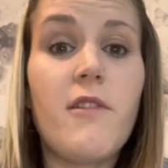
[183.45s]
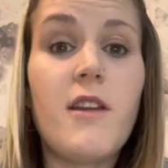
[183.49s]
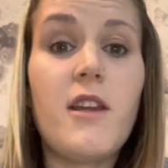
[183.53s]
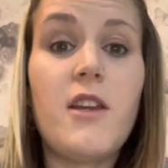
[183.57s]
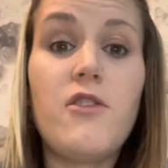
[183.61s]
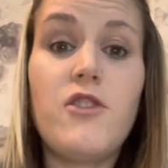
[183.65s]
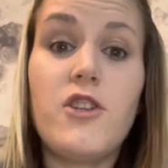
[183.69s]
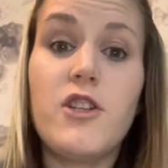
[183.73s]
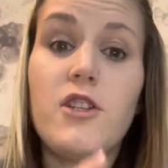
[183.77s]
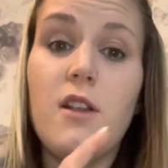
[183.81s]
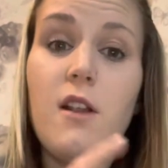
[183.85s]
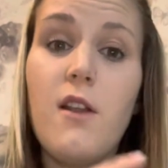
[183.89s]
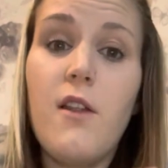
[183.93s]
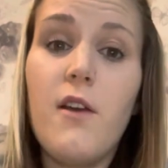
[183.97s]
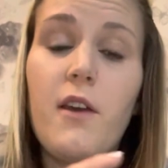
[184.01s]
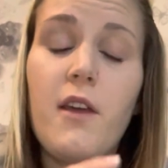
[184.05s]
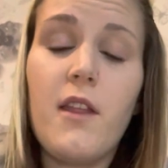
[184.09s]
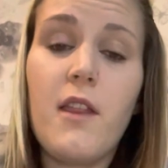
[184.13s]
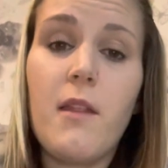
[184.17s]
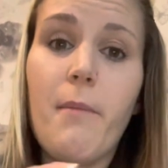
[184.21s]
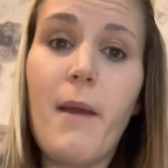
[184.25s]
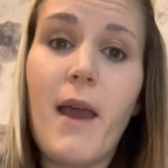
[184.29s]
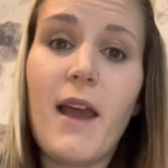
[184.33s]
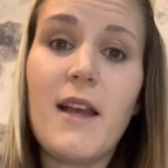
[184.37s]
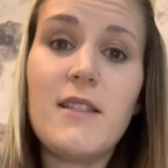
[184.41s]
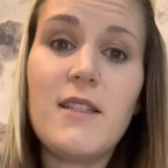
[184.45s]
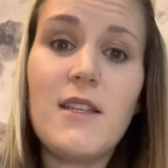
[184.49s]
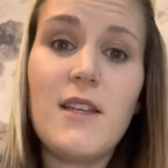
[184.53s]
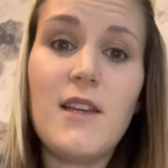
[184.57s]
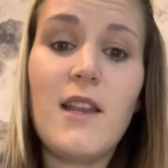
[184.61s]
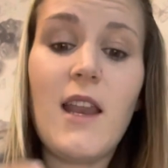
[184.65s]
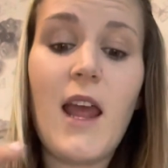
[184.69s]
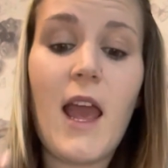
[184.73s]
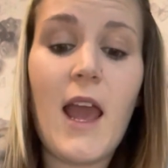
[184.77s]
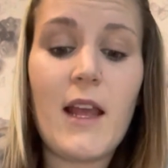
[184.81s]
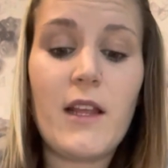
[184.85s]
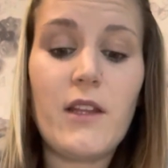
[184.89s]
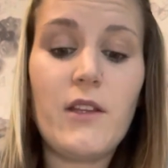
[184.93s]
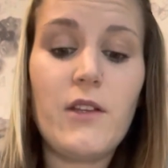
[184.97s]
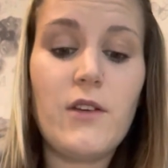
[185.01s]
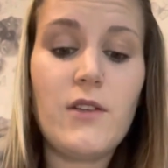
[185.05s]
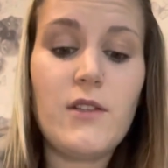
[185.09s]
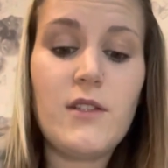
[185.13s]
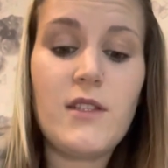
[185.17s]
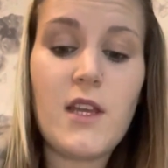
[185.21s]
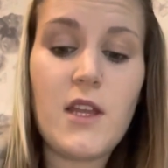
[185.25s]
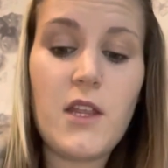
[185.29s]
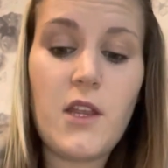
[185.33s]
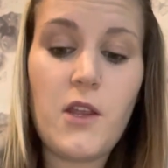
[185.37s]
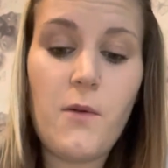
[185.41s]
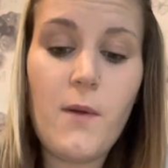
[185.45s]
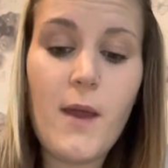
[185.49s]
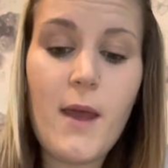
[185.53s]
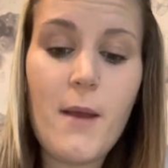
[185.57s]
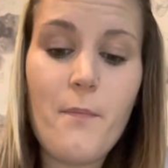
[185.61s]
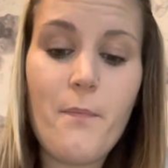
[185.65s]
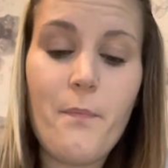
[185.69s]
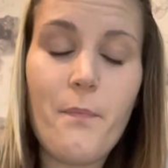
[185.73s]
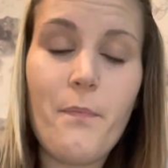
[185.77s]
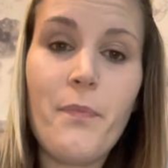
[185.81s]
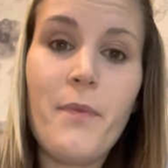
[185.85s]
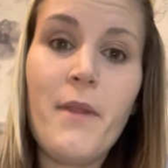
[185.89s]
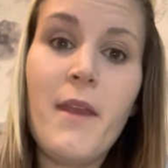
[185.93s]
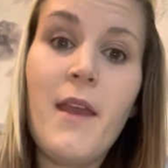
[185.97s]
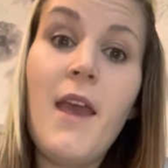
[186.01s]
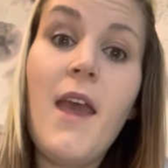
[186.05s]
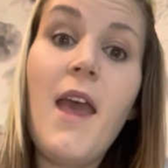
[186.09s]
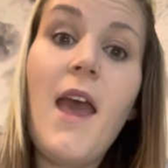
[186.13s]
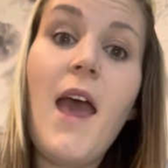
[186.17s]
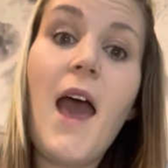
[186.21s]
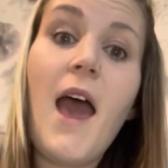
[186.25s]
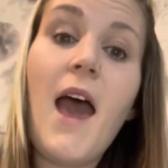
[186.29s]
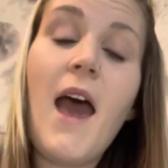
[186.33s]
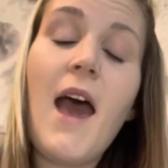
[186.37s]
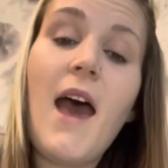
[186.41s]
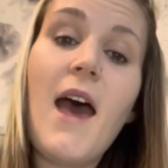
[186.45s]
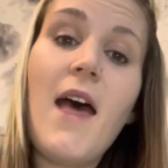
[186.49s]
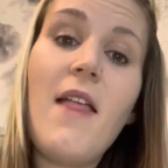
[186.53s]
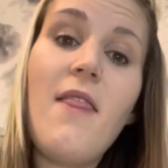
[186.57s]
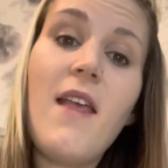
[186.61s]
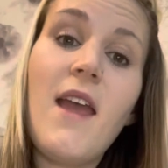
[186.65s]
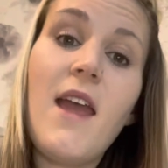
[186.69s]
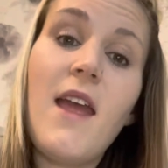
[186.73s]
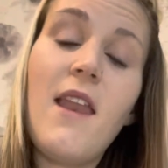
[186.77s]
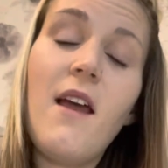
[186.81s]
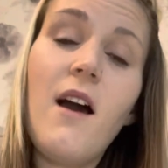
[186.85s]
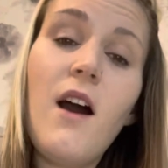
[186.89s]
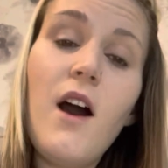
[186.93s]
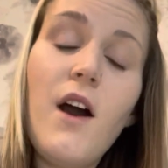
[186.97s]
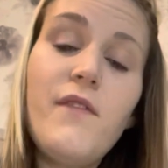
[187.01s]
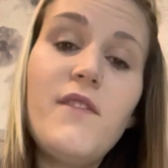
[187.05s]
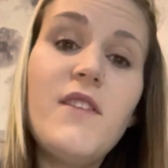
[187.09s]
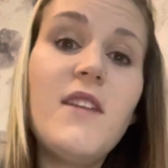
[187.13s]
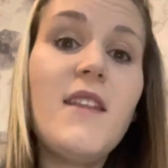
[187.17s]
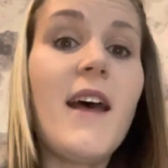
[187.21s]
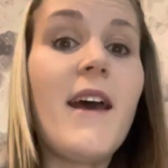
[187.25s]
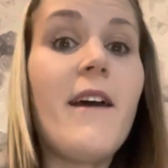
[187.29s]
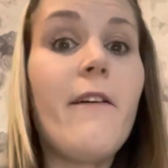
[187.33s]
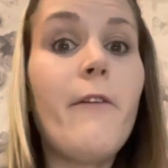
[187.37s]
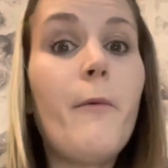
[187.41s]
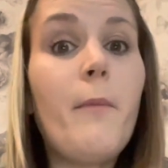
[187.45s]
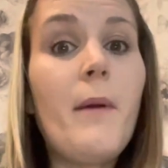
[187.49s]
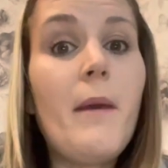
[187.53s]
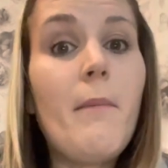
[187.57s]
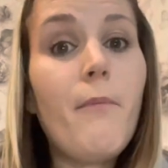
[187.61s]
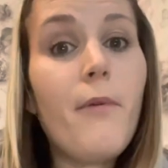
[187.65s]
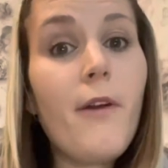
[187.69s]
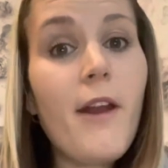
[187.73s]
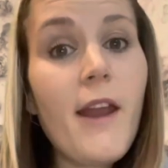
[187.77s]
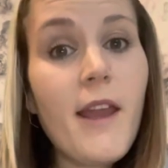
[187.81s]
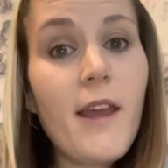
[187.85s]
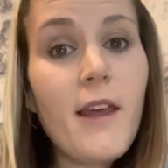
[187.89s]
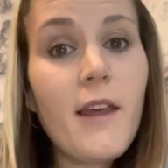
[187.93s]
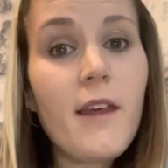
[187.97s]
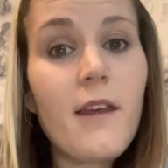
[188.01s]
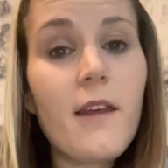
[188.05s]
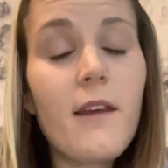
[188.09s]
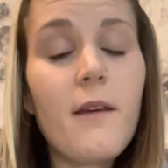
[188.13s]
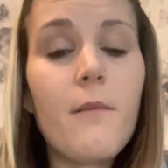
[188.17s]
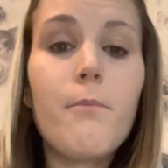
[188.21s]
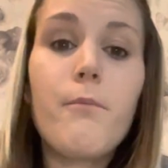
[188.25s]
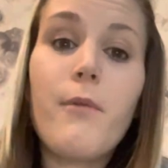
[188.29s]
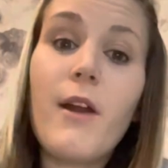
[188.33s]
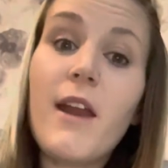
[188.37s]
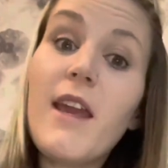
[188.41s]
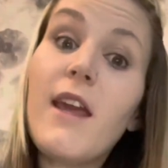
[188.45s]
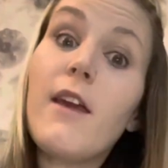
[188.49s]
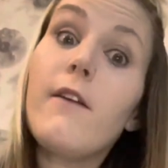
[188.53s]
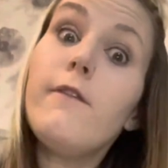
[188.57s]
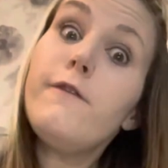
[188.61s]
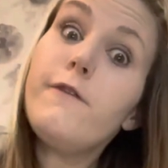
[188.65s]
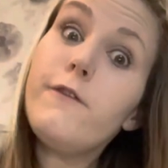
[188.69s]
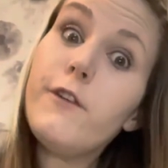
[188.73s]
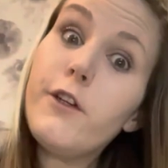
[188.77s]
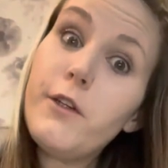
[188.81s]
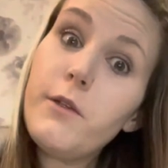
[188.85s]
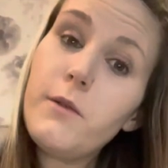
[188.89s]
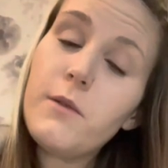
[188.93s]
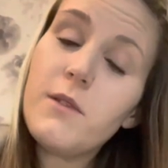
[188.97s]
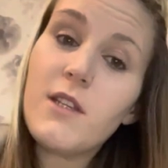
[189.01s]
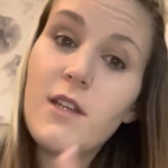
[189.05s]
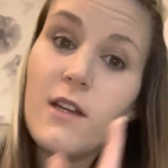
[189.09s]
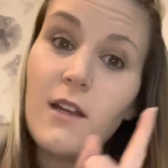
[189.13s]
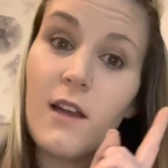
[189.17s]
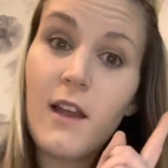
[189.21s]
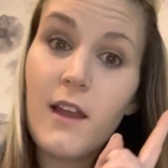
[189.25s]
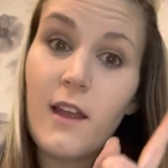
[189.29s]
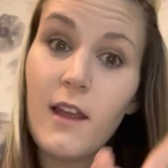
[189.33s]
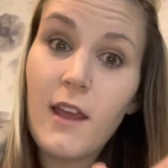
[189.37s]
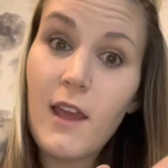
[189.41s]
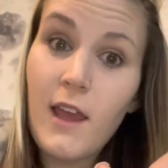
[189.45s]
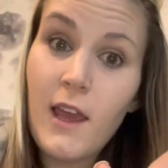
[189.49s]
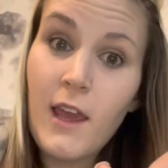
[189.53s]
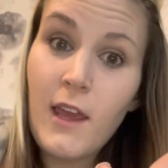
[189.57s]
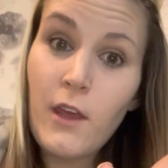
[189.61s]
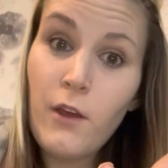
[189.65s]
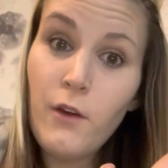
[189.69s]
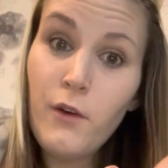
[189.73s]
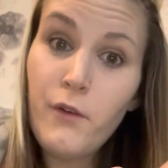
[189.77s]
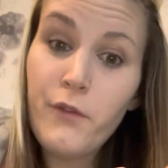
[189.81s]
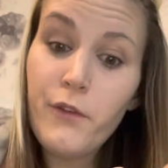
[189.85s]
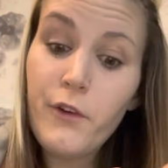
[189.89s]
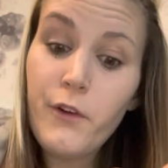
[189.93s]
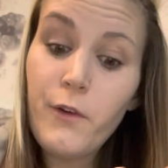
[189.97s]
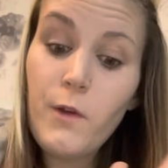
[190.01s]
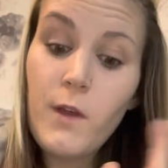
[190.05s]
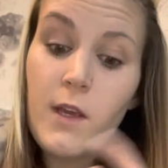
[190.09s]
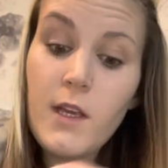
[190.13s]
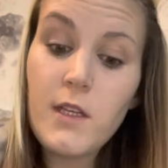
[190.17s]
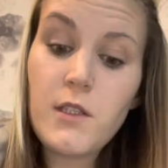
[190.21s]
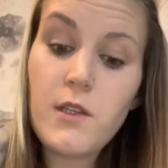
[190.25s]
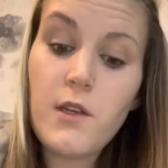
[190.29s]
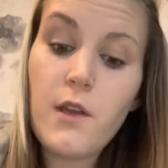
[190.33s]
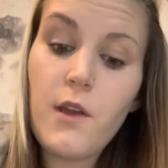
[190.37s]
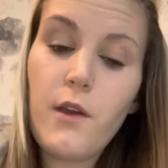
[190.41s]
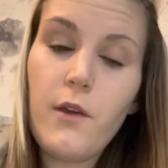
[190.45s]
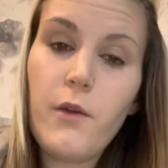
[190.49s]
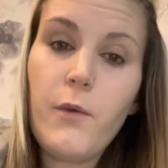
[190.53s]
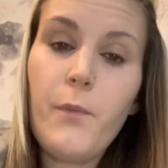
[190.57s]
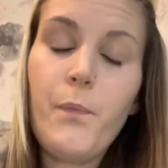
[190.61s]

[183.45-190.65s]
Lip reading: You just look at the pattern and continue it. And then after that, it will be break and fruit. Eat your fruit, Year 2.